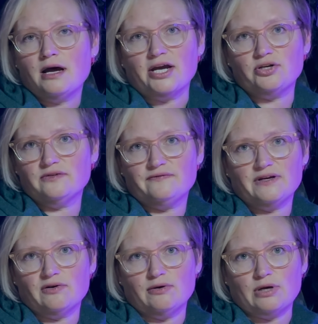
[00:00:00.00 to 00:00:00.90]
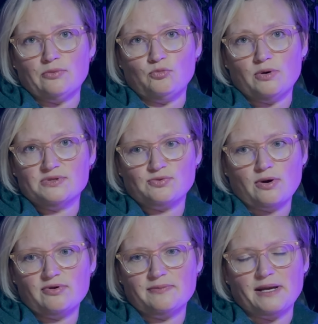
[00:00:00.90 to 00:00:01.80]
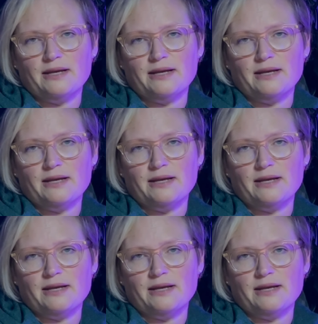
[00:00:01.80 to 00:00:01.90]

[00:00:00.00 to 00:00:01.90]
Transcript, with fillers: I couldn't figure out uh, what was wrong with me.